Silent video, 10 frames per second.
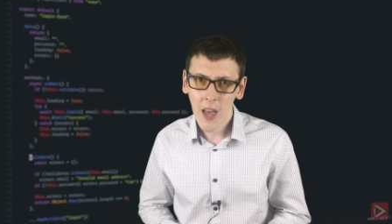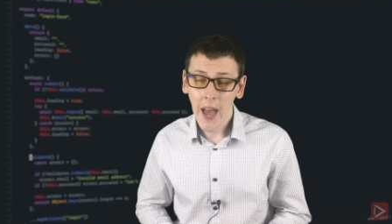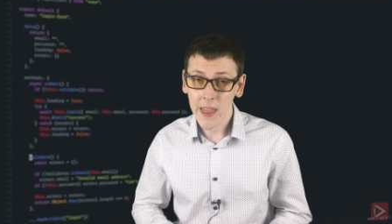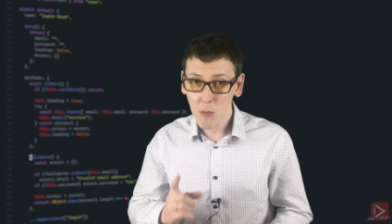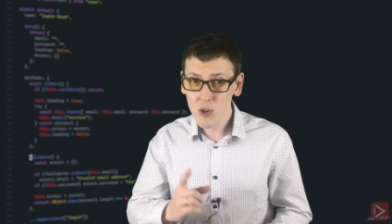
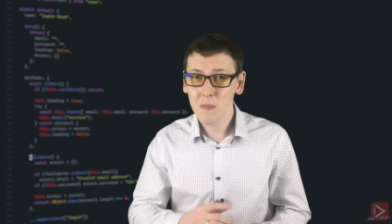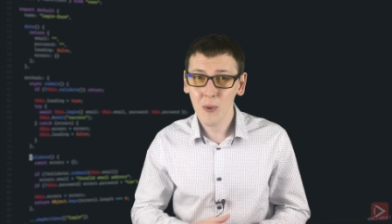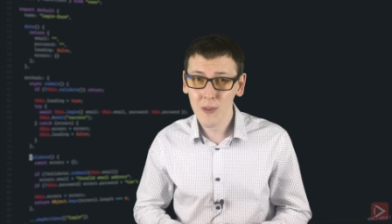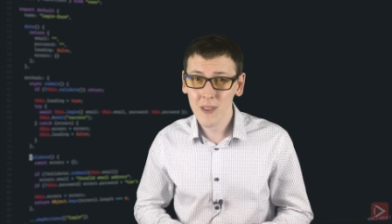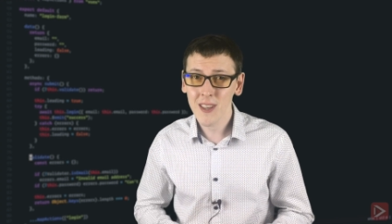and the most
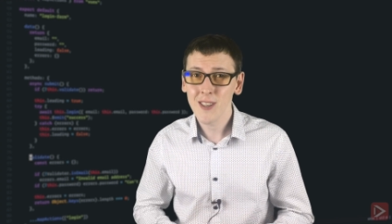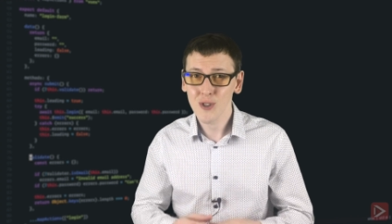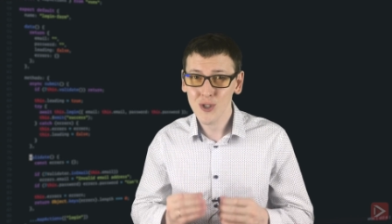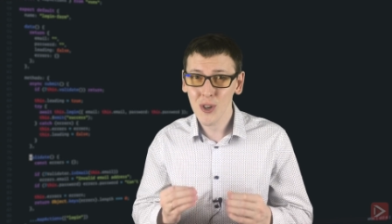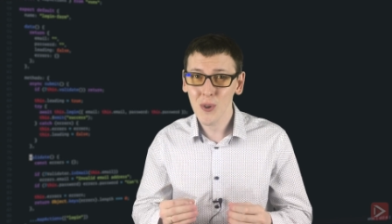importantly,
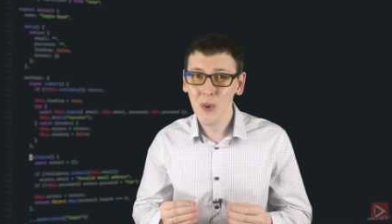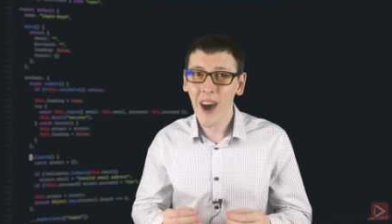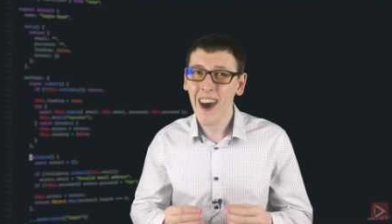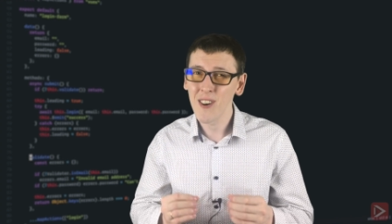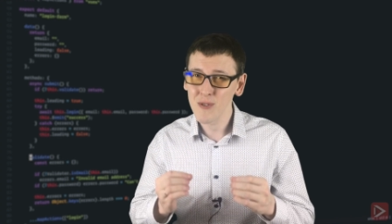to show you
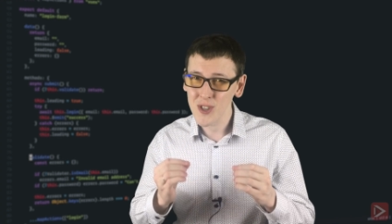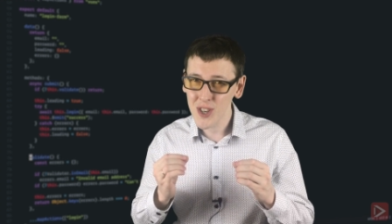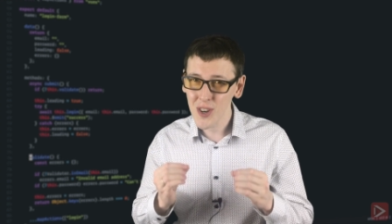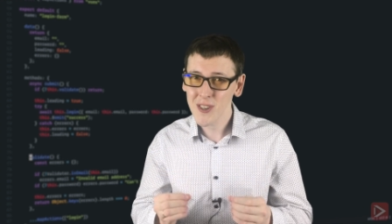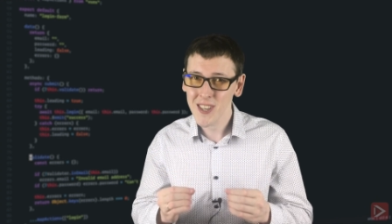how
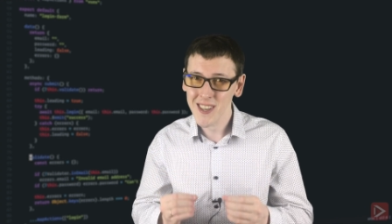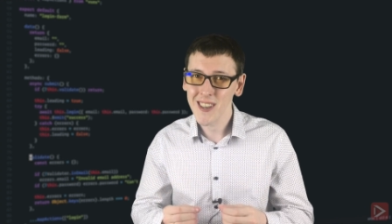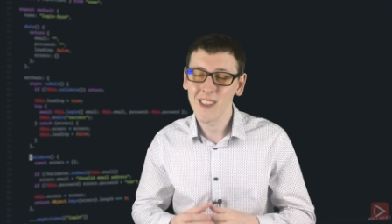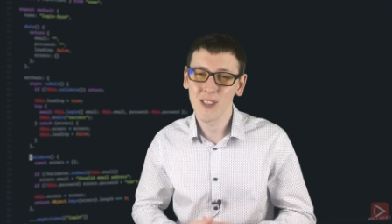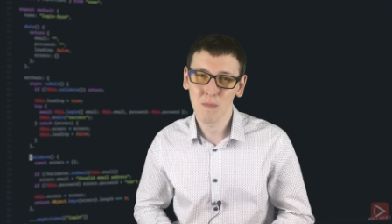
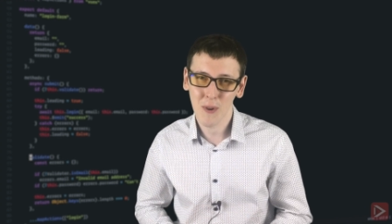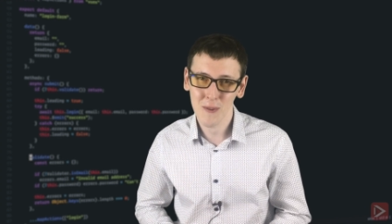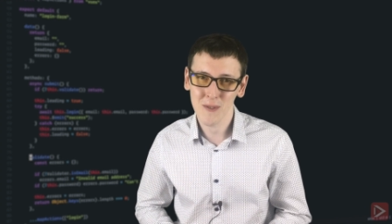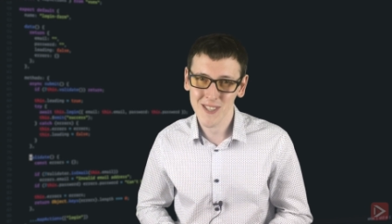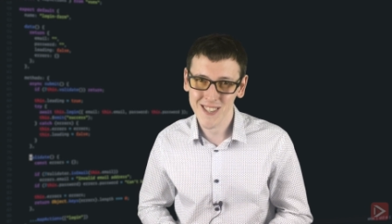dirty this
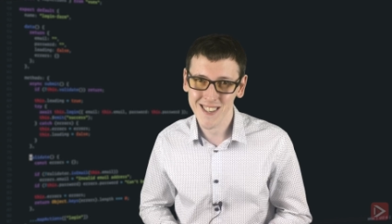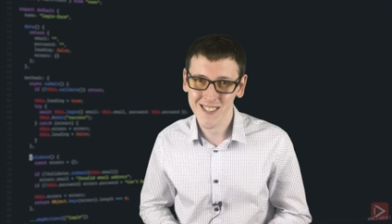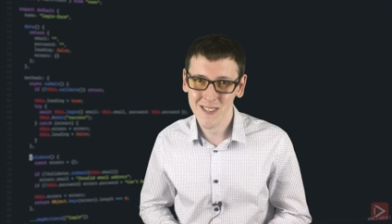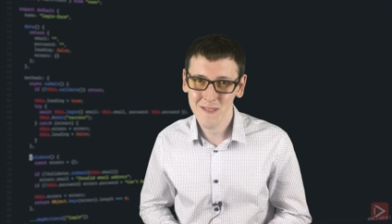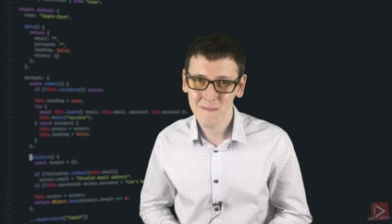process
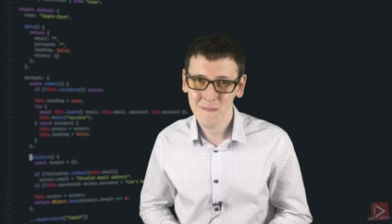is.